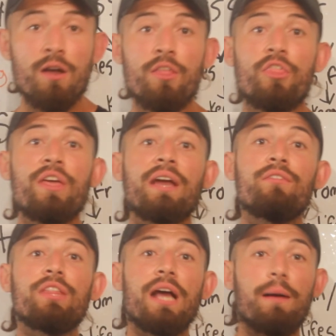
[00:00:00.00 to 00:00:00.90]
Think
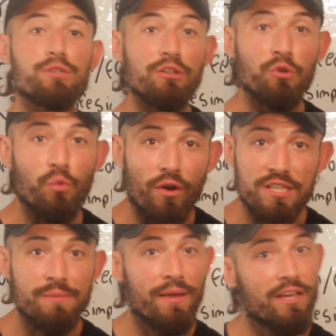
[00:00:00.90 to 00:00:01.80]
of the absolute
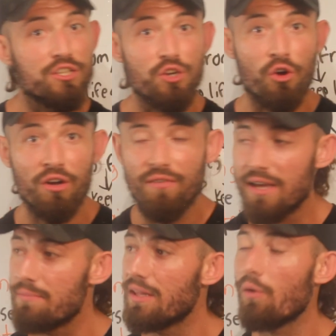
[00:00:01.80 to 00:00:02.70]
worst, make a joke of
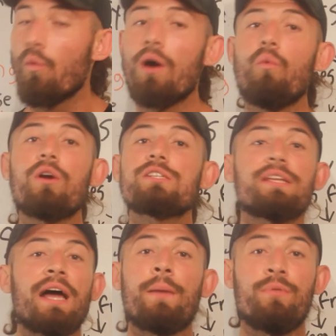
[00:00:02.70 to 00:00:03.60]
it, be like, what worse
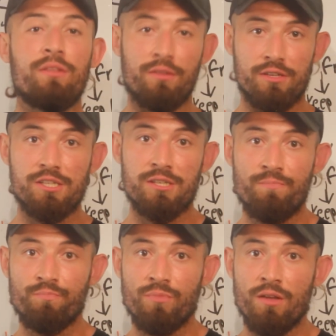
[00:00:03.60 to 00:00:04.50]
can happen in
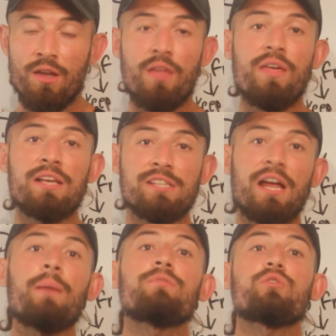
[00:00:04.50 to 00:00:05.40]
this? And as it
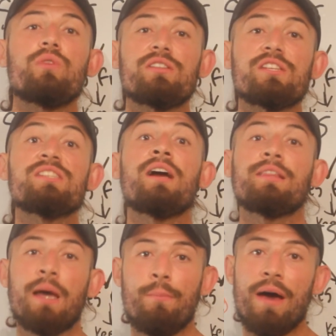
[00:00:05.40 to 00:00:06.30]
happens, you realize it's not
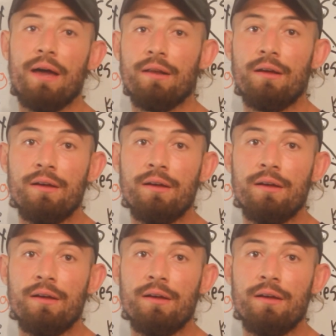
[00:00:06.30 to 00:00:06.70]
that bad.